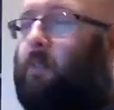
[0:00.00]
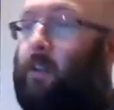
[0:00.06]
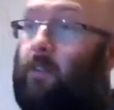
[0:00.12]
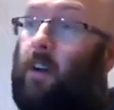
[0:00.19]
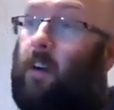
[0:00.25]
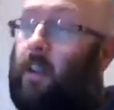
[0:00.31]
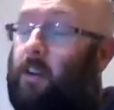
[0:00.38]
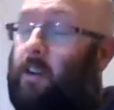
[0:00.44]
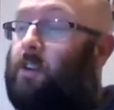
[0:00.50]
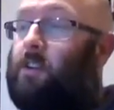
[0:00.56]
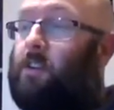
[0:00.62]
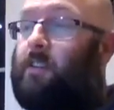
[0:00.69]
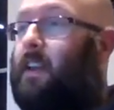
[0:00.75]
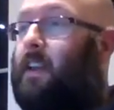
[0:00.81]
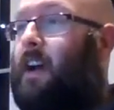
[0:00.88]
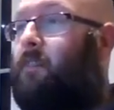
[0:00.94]
But you're right, you
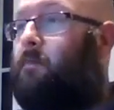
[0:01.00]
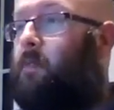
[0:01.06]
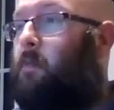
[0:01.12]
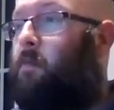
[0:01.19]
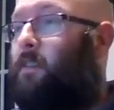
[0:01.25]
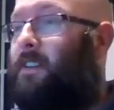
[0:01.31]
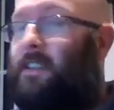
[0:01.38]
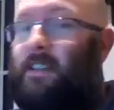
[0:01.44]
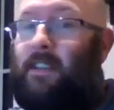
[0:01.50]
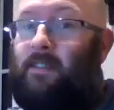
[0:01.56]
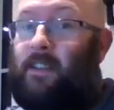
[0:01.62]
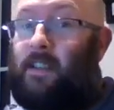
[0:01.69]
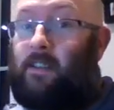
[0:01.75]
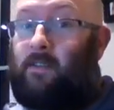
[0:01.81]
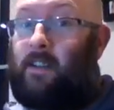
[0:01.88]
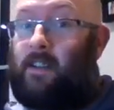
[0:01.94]
could then have me up on your
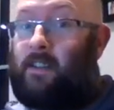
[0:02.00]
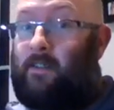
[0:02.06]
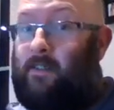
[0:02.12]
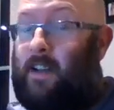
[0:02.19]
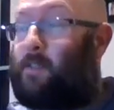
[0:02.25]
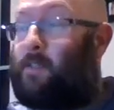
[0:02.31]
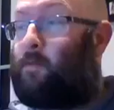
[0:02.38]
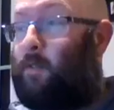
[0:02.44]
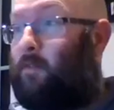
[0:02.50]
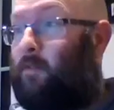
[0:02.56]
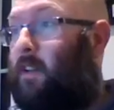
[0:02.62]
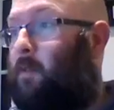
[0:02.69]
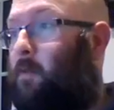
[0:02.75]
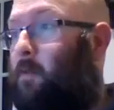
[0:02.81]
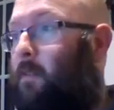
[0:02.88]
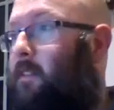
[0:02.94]
TV screens if that's what you
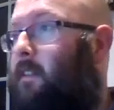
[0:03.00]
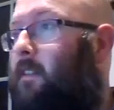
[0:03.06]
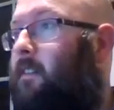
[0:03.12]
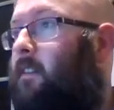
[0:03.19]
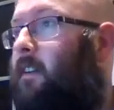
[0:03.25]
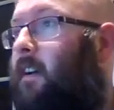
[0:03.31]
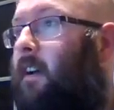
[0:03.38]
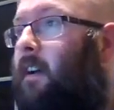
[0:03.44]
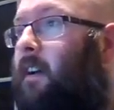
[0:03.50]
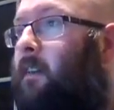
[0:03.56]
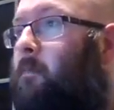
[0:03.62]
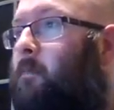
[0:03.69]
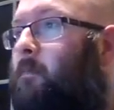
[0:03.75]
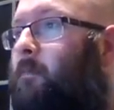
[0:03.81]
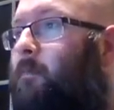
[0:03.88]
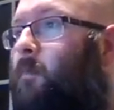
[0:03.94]
really wanted.
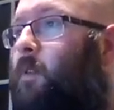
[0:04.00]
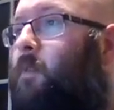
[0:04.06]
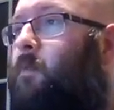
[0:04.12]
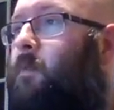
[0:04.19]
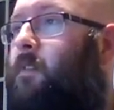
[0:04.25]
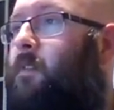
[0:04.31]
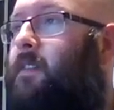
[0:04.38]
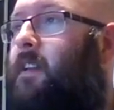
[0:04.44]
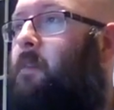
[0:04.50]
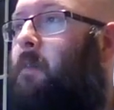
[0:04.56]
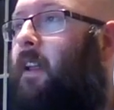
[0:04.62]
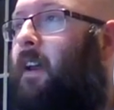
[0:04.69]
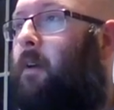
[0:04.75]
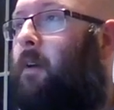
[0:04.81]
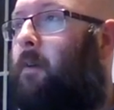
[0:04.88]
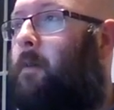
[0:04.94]
We'll think
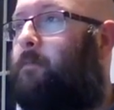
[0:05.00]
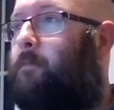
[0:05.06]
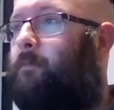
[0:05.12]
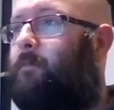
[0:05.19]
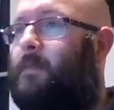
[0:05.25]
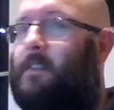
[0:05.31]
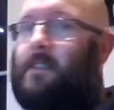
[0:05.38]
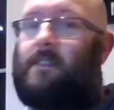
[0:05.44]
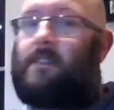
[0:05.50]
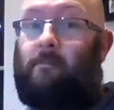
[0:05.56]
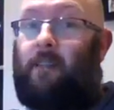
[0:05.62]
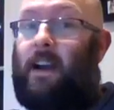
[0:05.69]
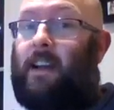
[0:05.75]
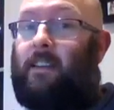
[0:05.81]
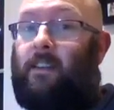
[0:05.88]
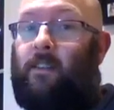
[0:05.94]
about that one. This
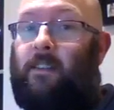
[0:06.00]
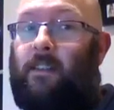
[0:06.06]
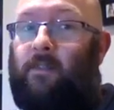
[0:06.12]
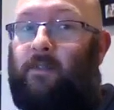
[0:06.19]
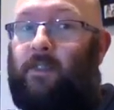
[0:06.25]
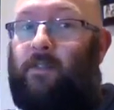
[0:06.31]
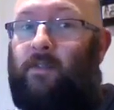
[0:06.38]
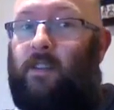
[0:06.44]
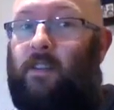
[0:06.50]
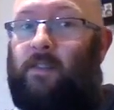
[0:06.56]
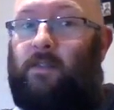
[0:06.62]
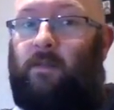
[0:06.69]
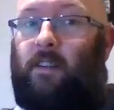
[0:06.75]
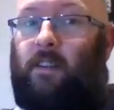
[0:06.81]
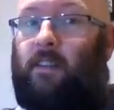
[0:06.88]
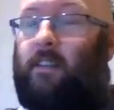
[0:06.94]
isn't bad though, I think, for the
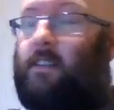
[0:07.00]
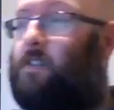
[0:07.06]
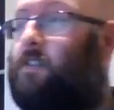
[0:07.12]
first one.